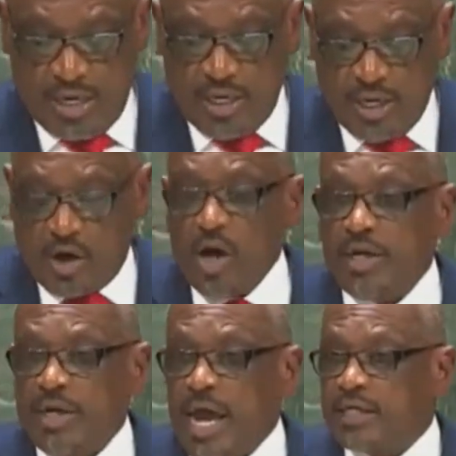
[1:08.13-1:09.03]
In the
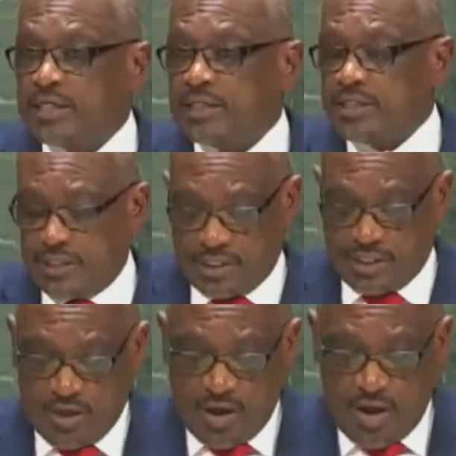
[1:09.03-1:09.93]
context
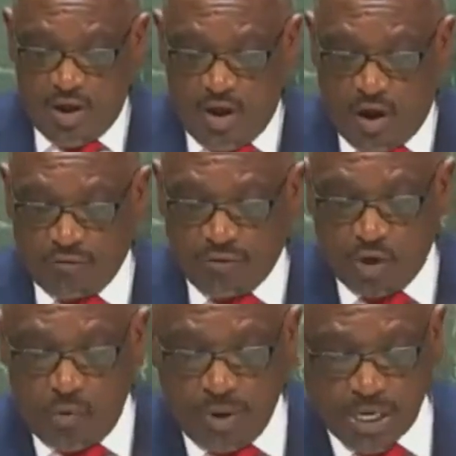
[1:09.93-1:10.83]
of the
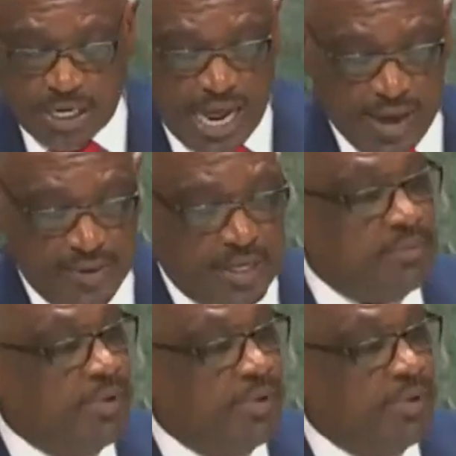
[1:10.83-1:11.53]
global climate